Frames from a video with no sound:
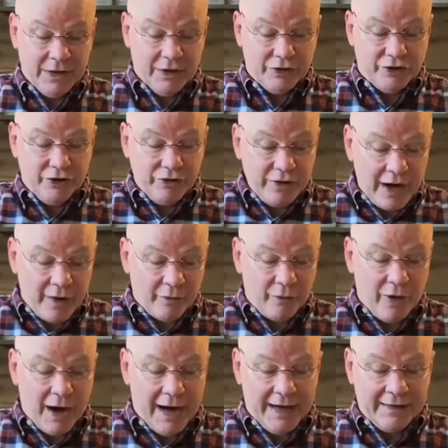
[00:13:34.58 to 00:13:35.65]
do not
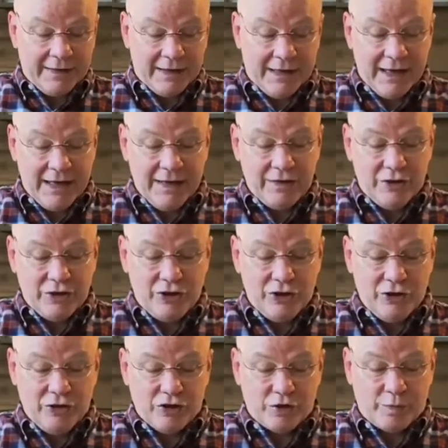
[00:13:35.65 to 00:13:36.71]
write the King of the
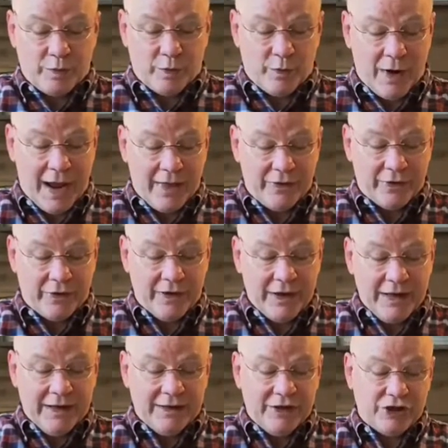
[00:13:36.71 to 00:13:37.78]
Jews, but rather
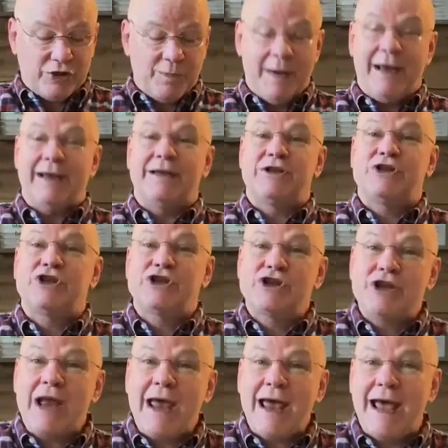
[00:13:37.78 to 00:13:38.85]
this man
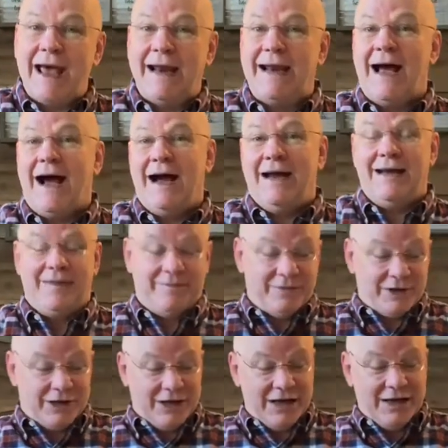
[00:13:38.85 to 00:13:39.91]
said, I am
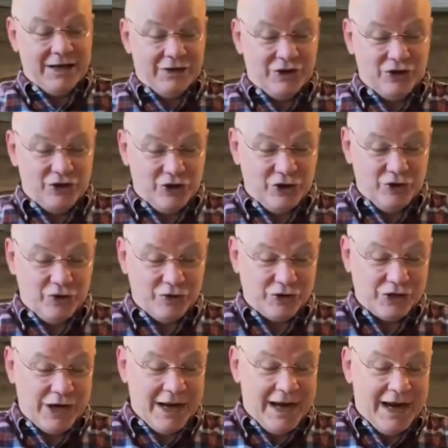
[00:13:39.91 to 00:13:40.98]
a King of the
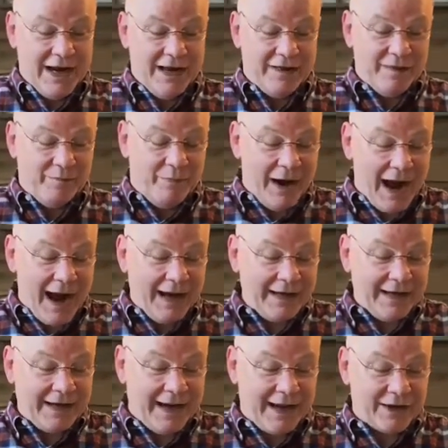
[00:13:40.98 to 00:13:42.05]
Jews. And then
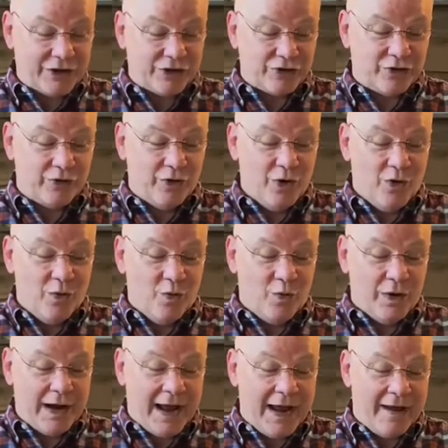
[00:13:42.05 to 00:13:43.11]
Pilate answered,
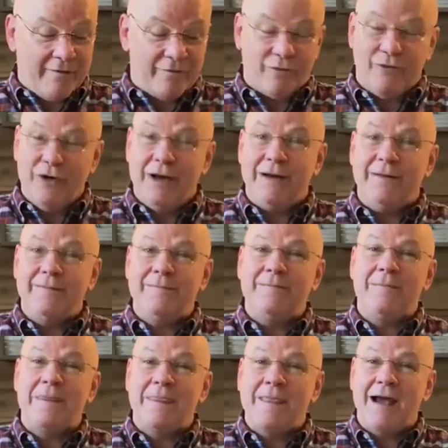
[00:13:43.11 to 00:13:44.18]
what I have
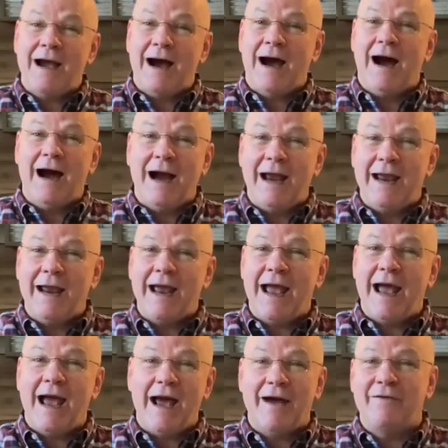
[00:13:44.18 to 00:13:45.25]
written, I
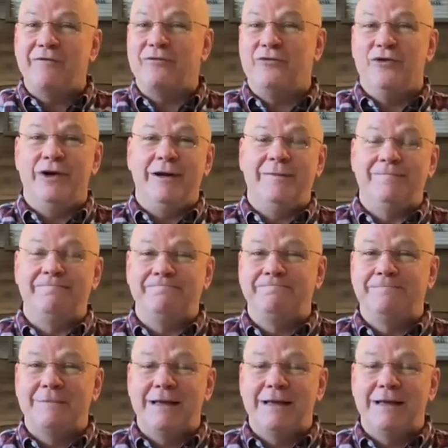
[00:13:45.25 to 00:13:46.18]
have written.